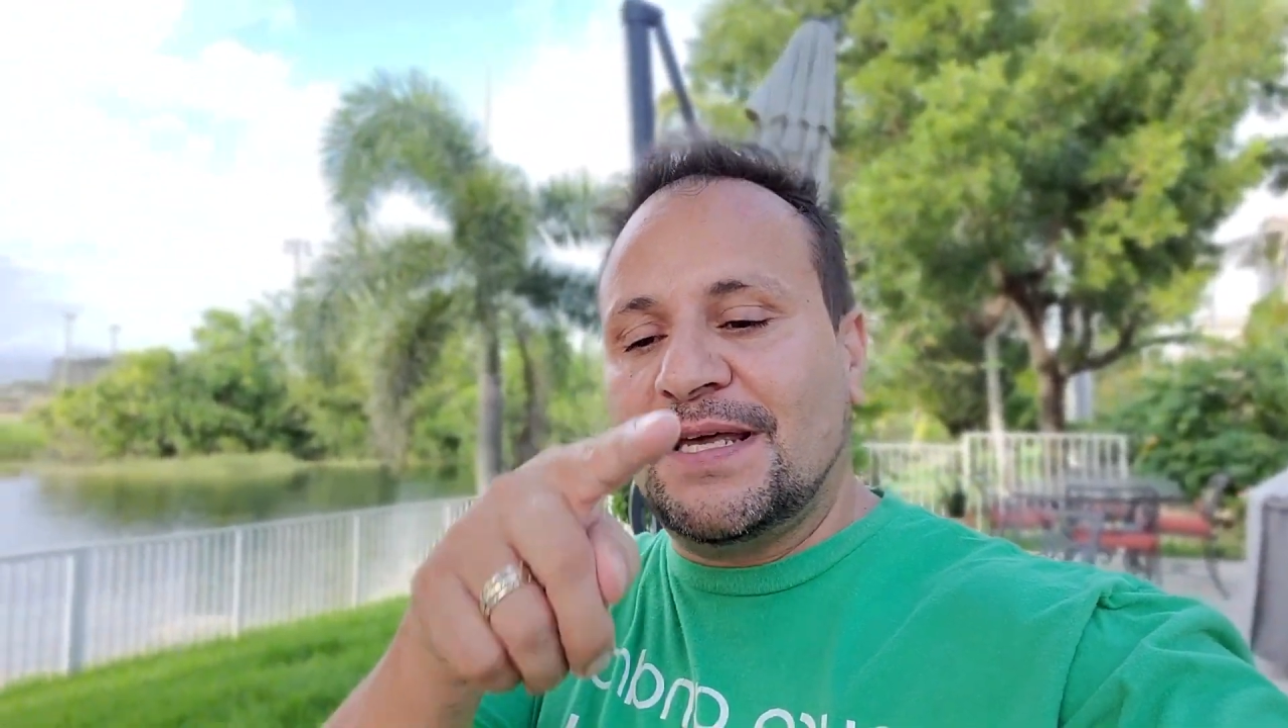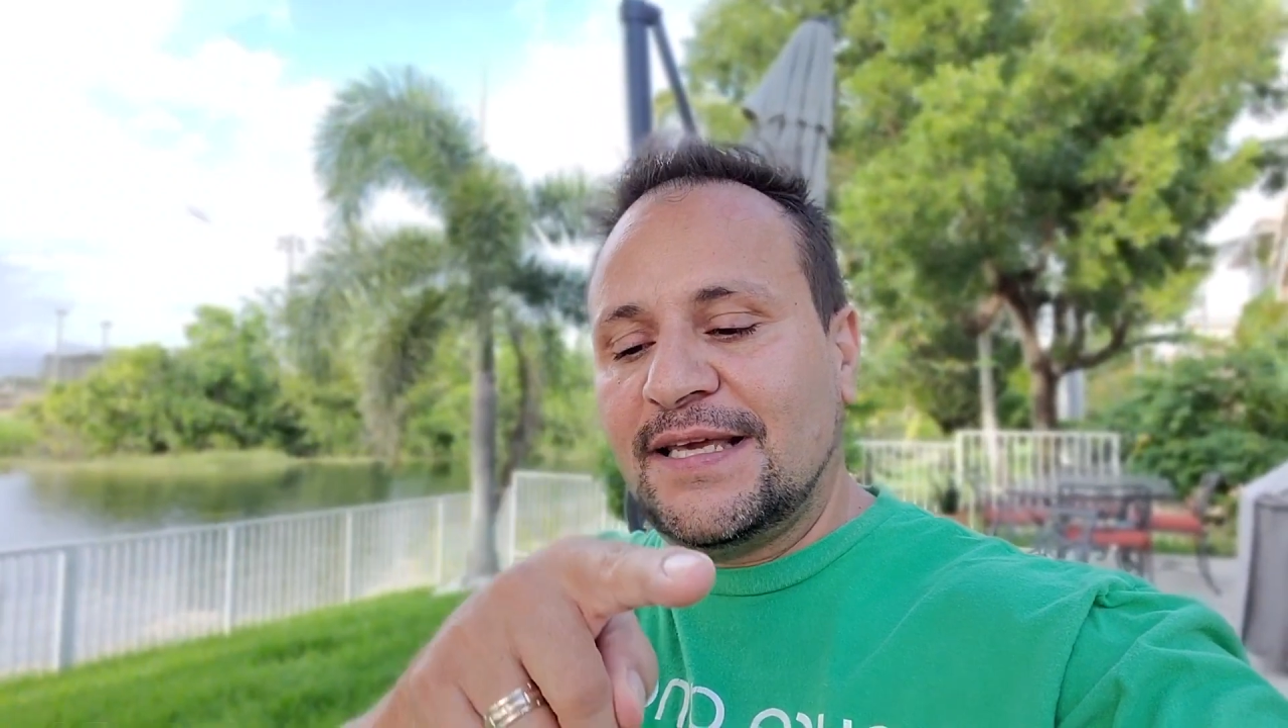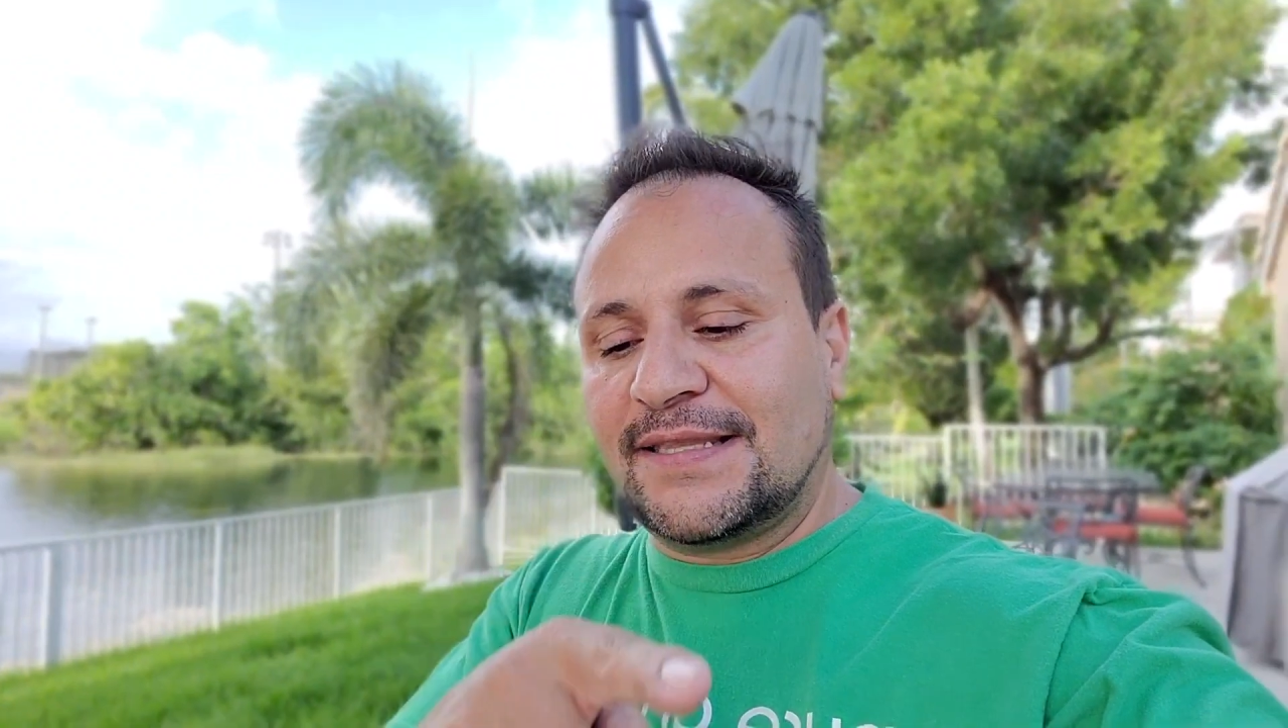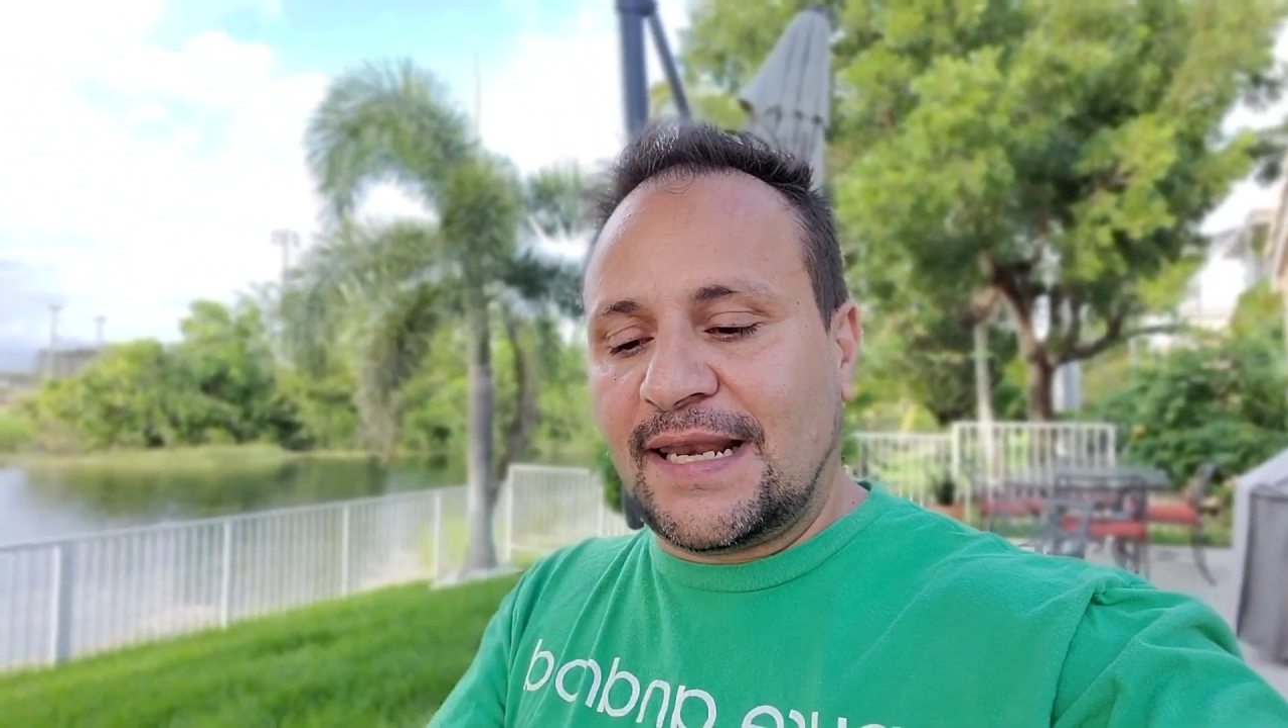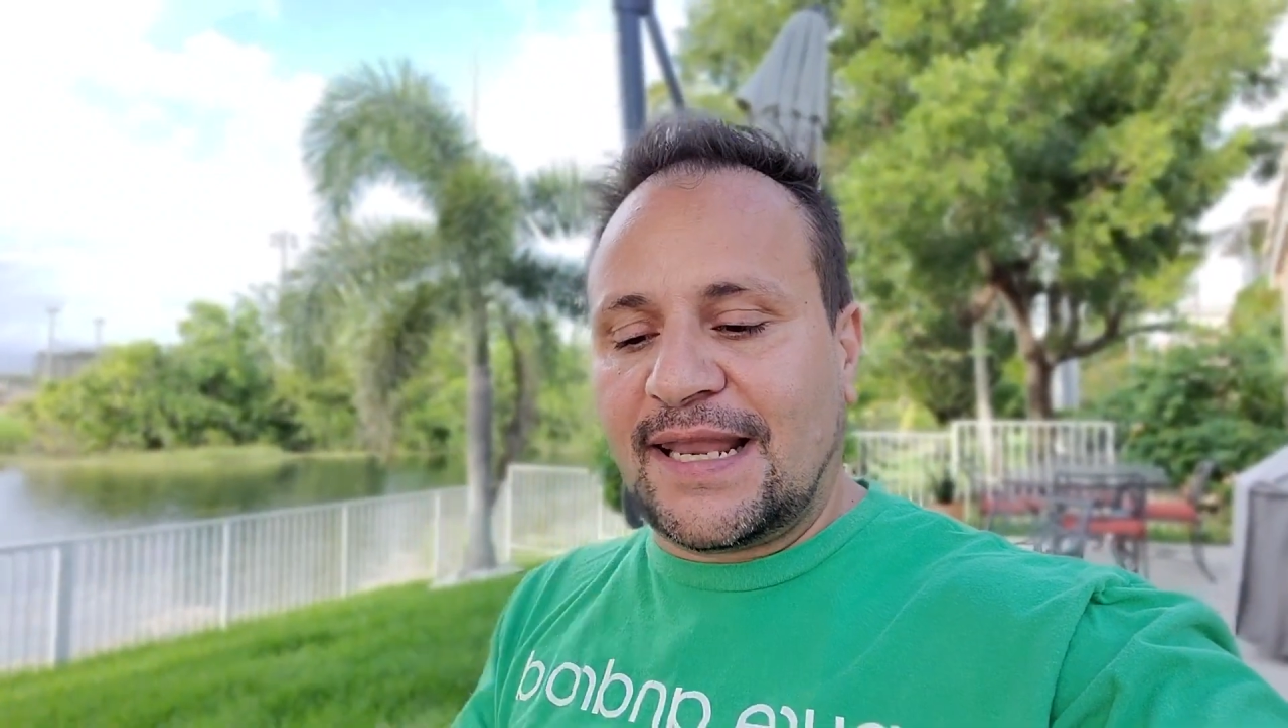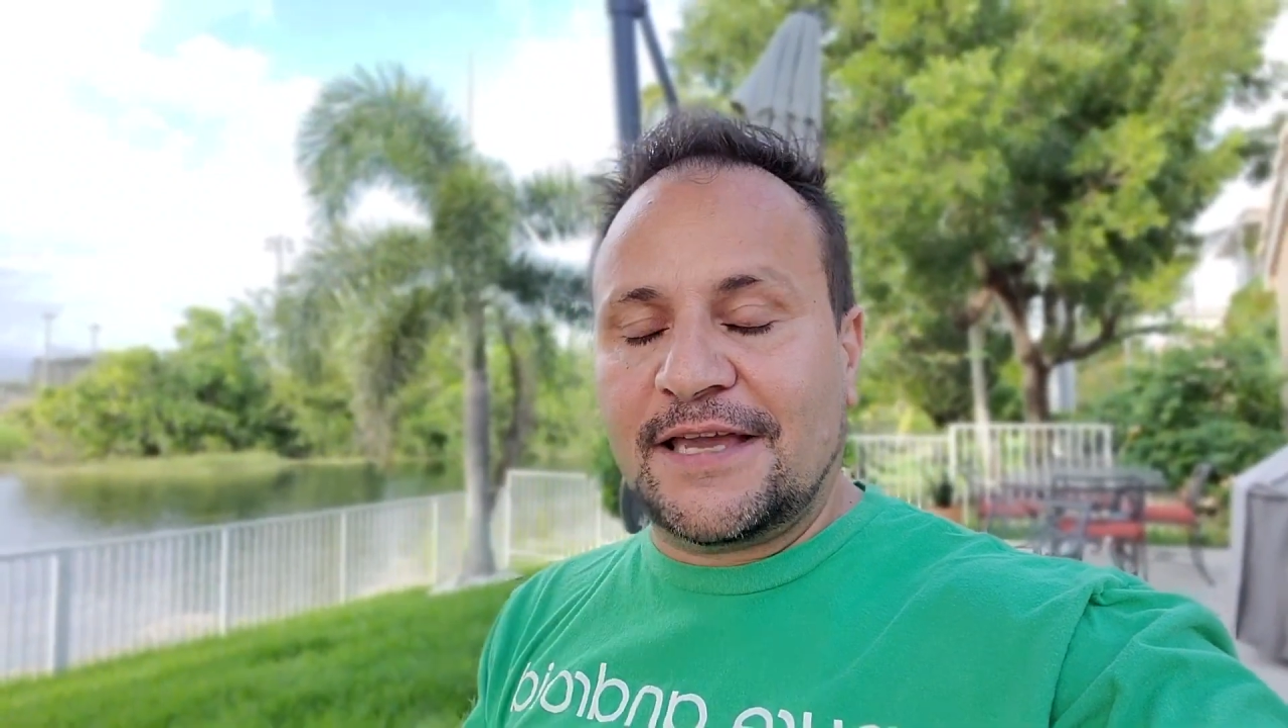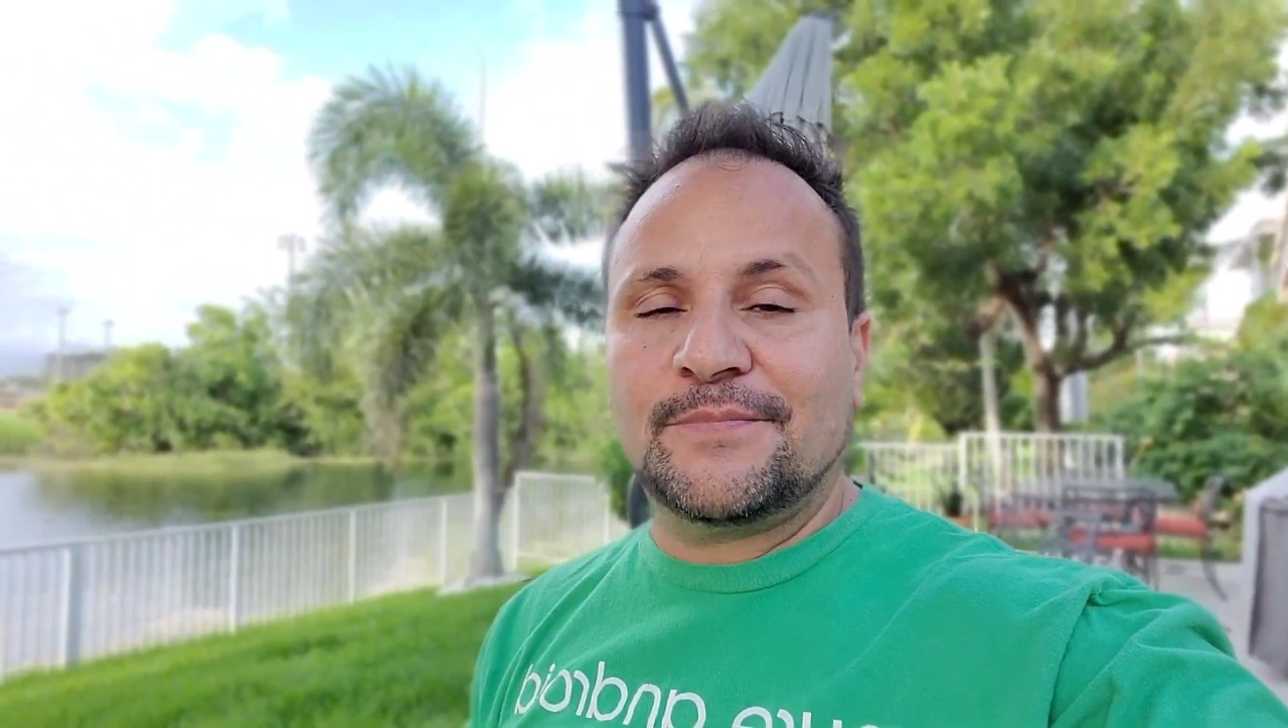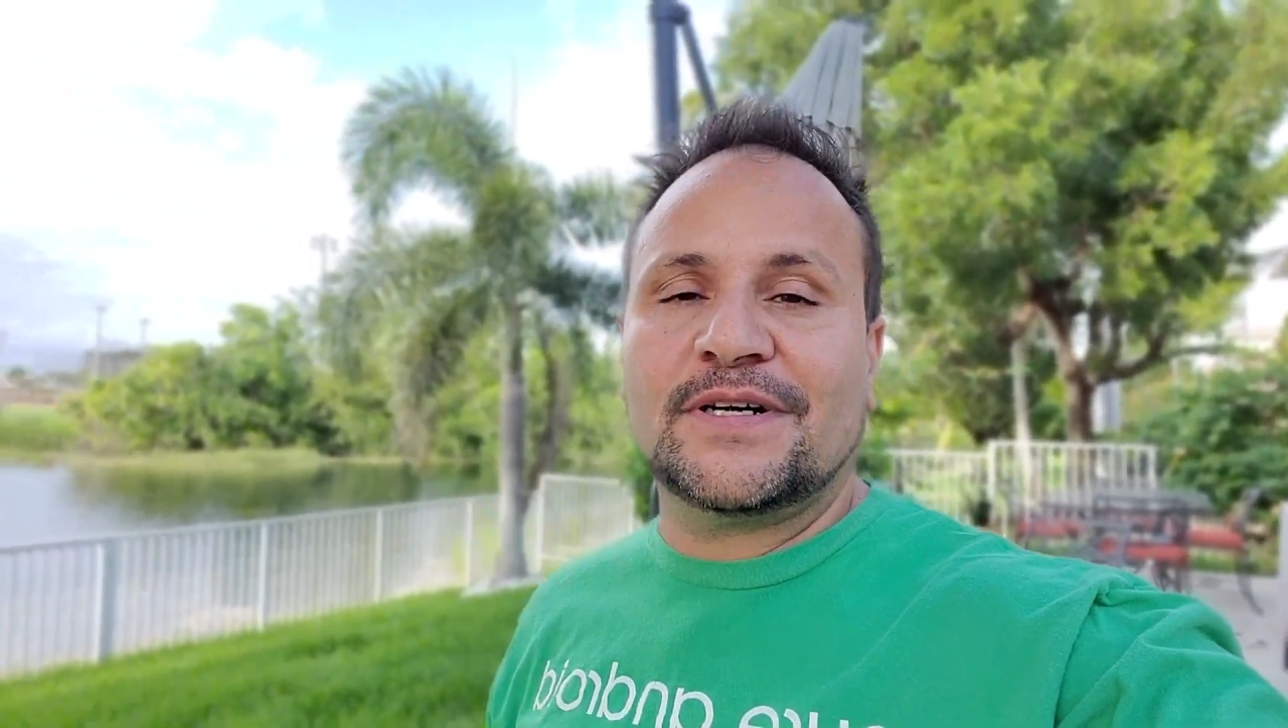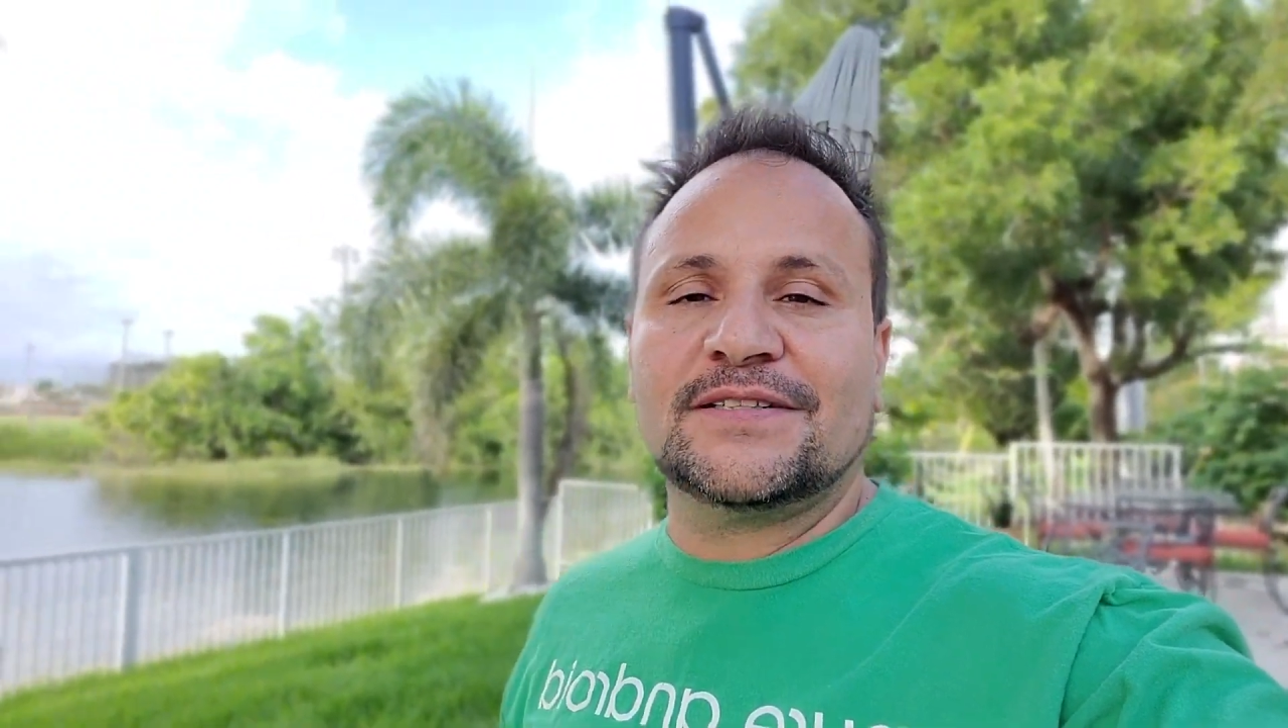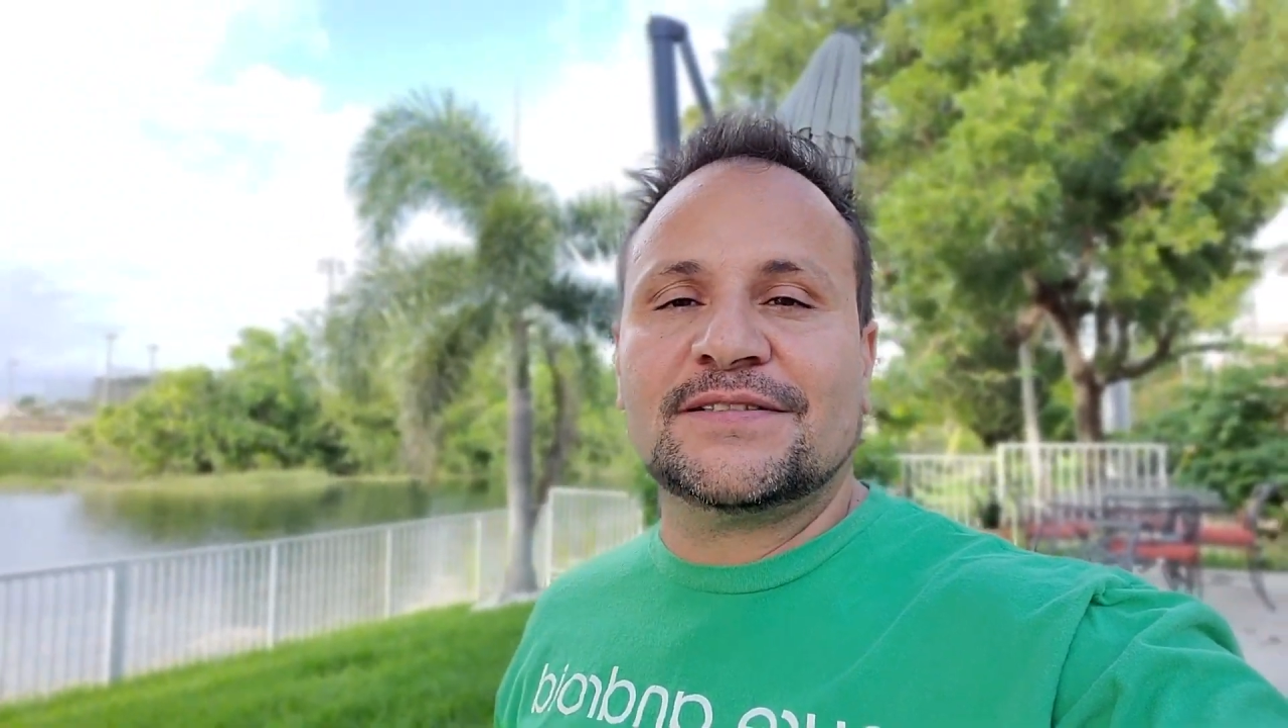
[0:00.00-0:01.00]
Hit that like
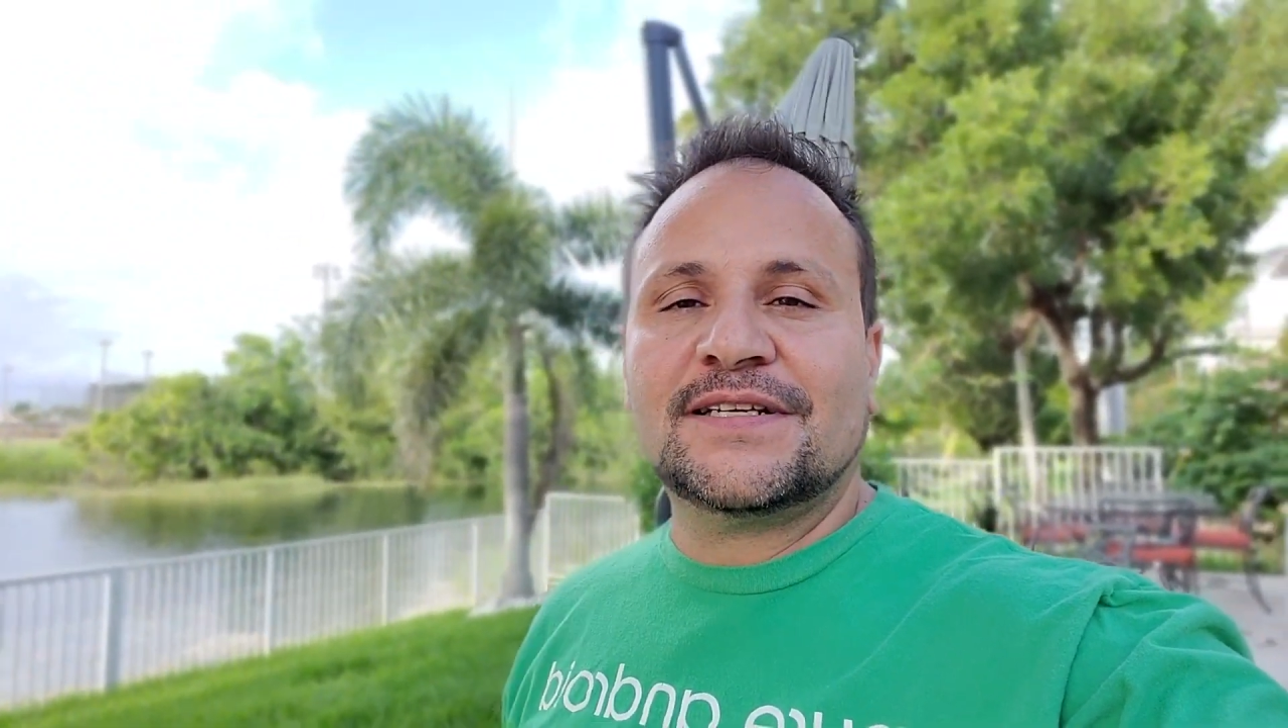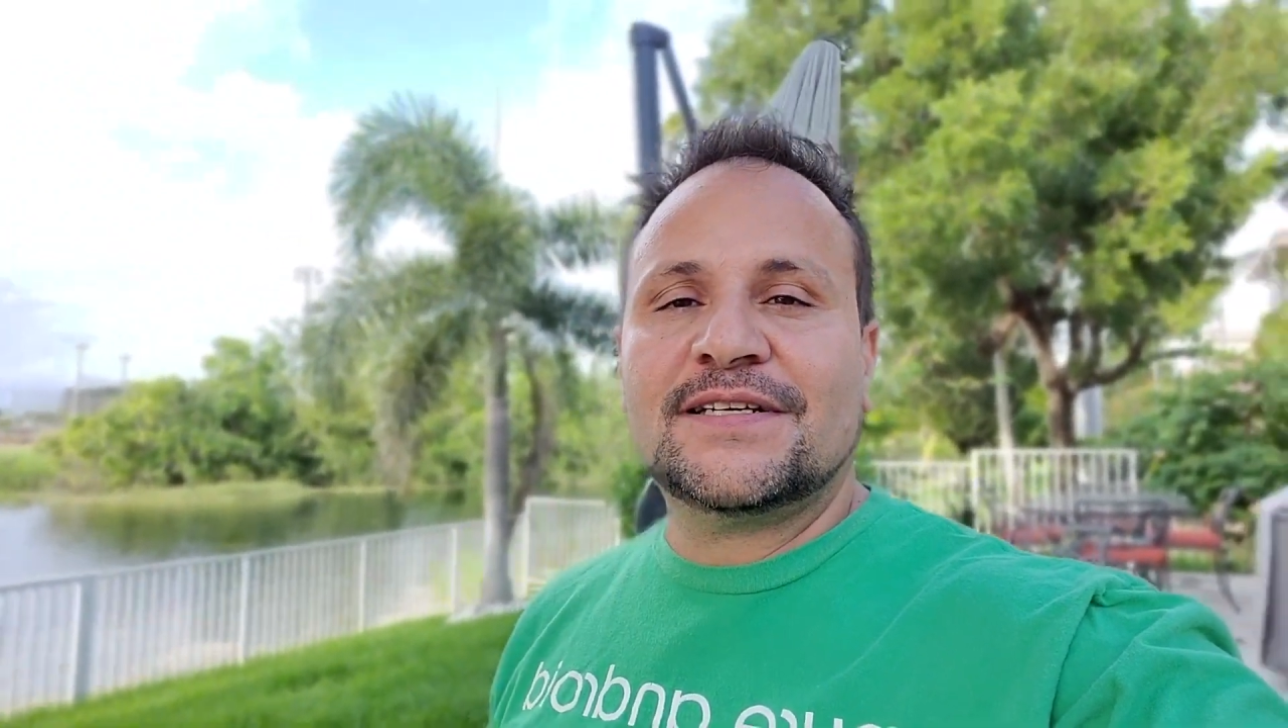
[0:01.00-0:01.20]
button.